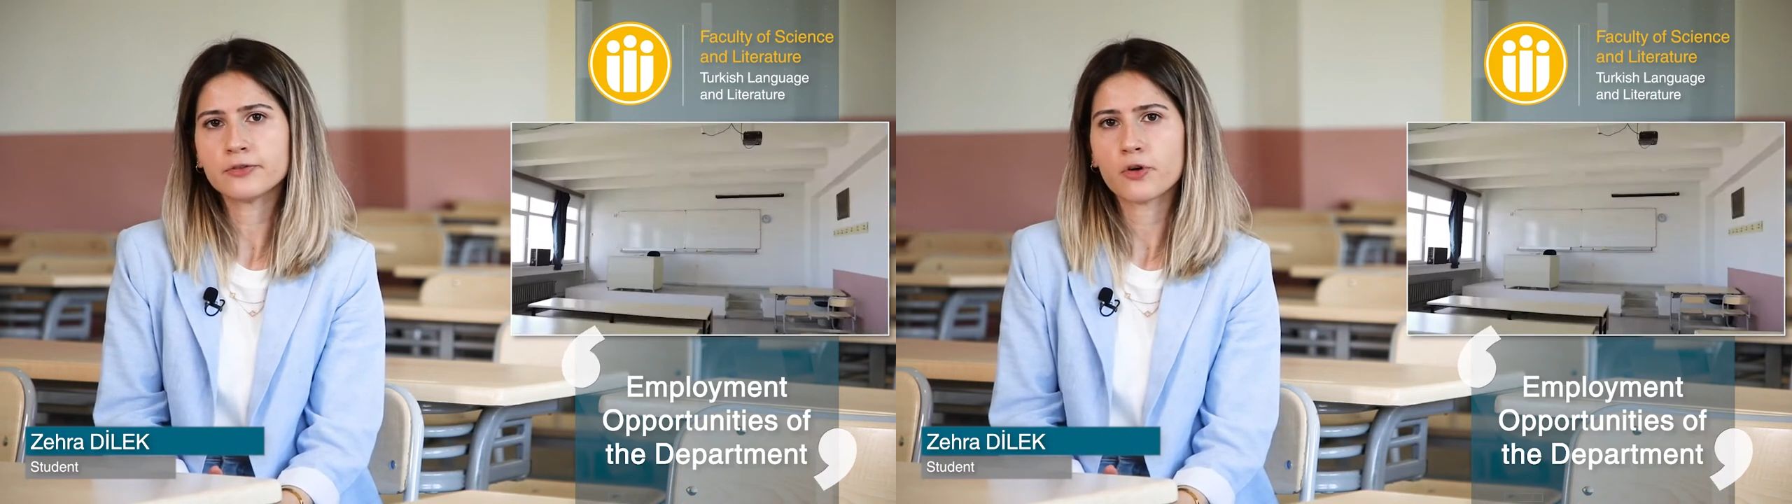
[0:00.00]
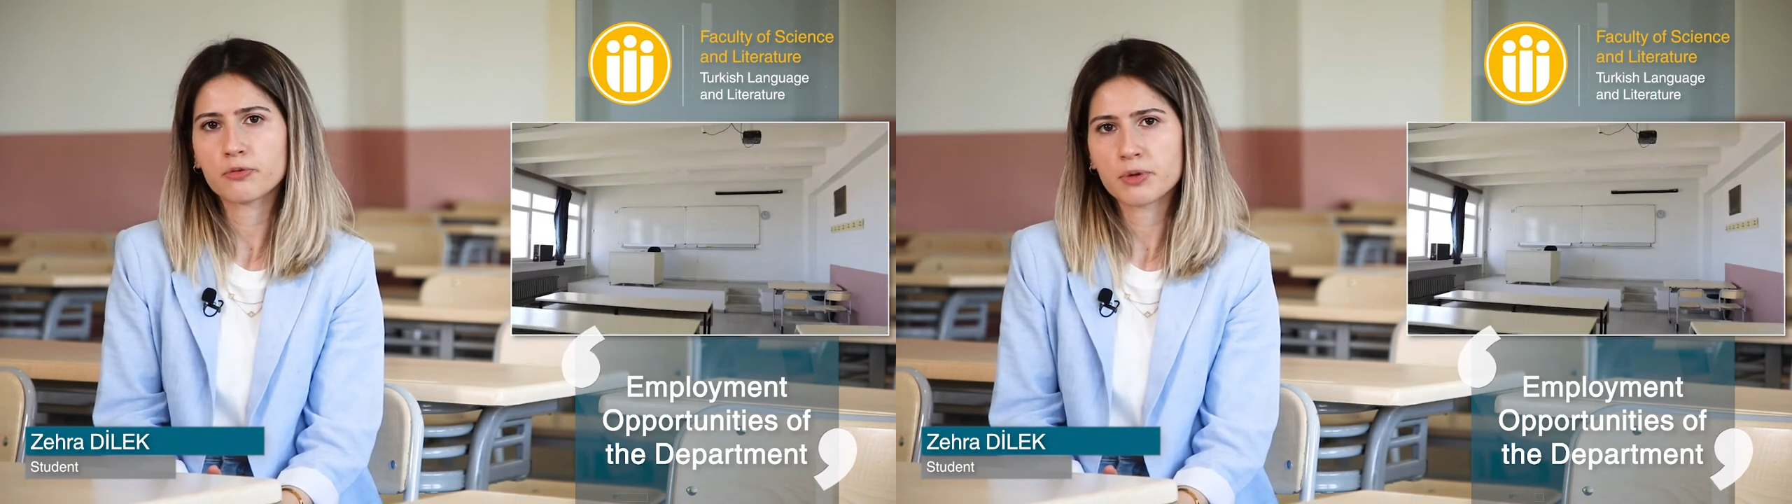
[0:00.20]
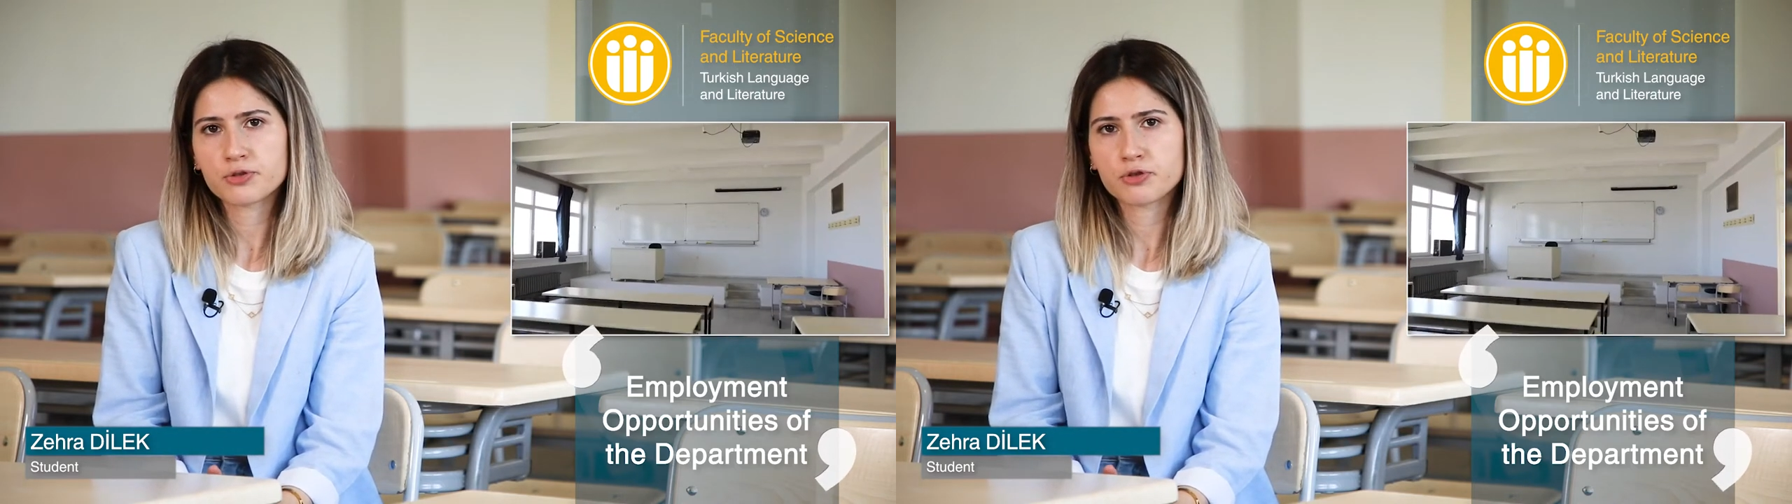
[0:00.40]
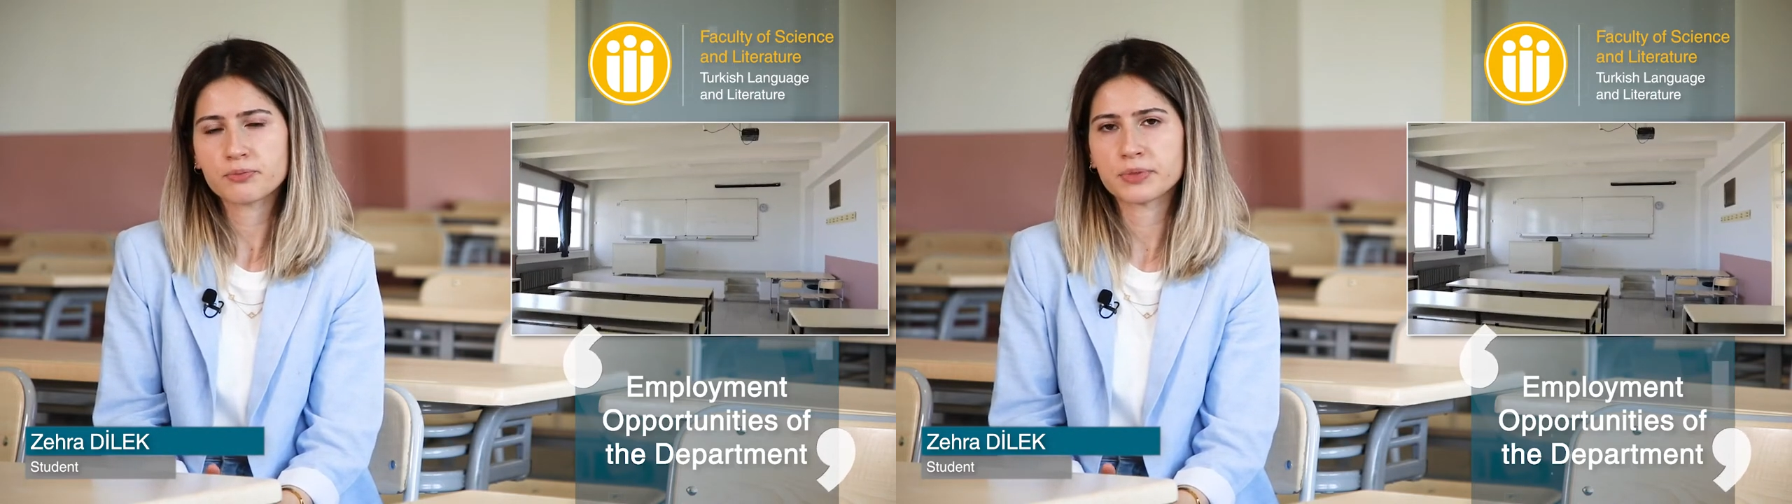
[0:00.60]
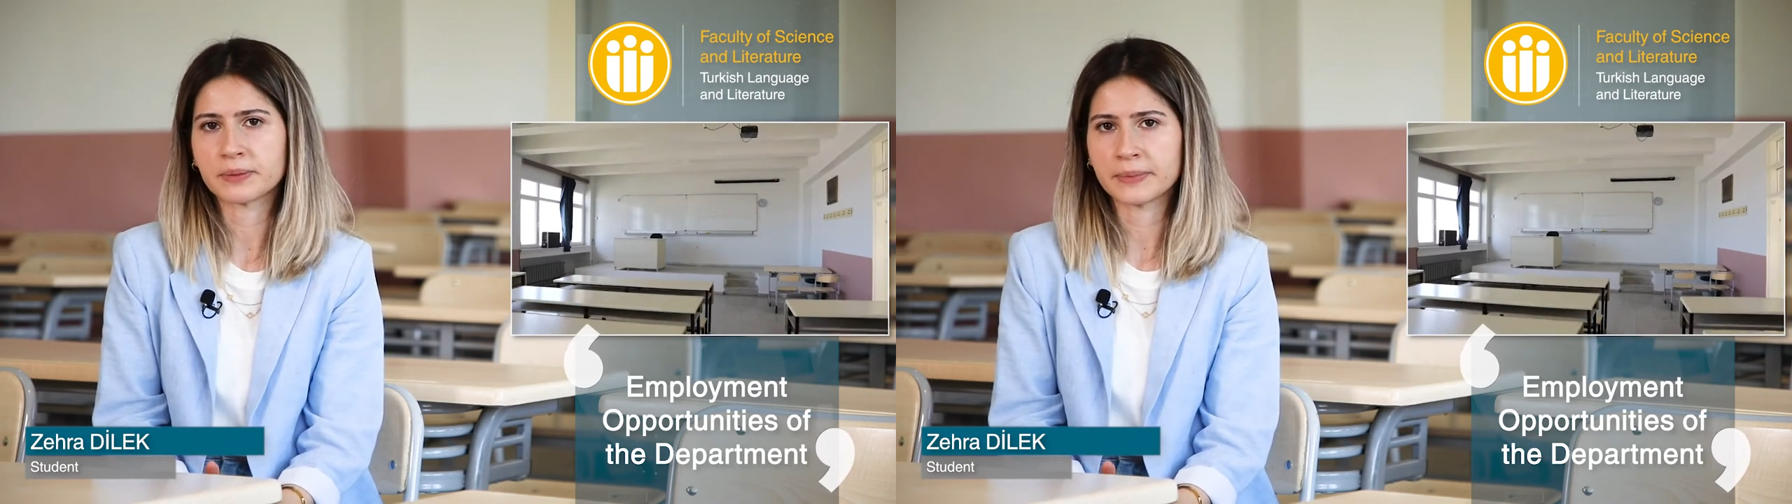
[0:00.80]
in the public
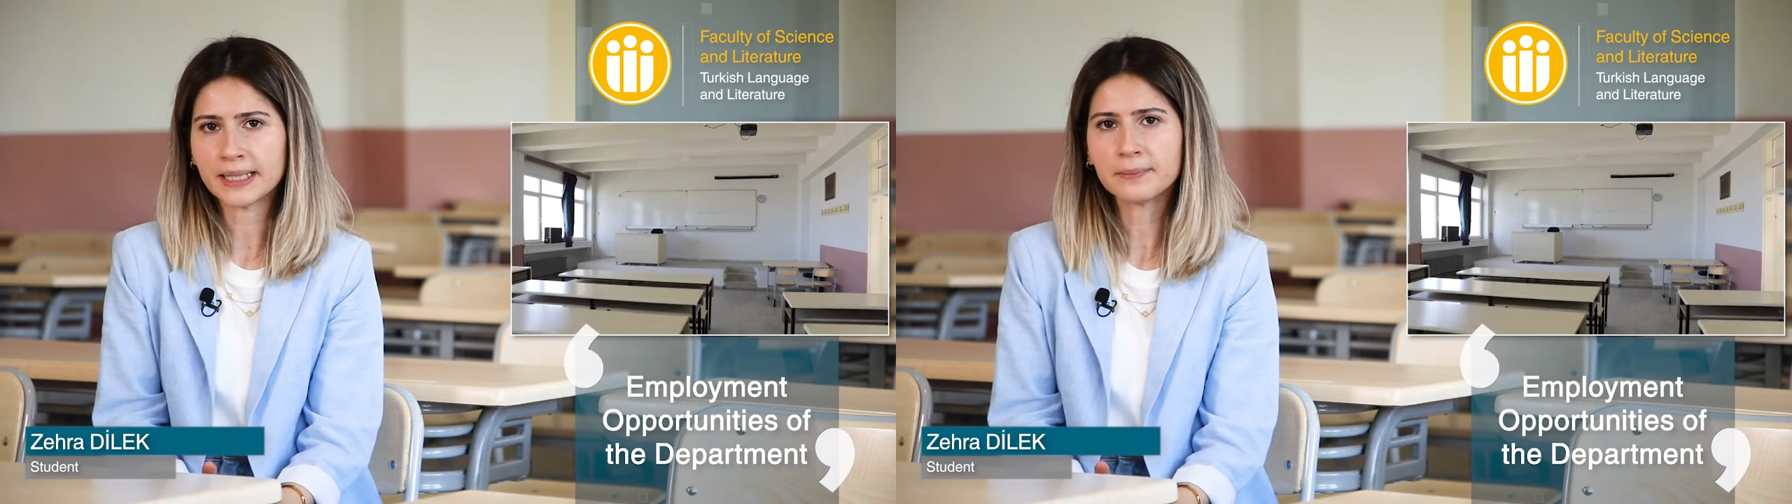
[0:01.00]
sector,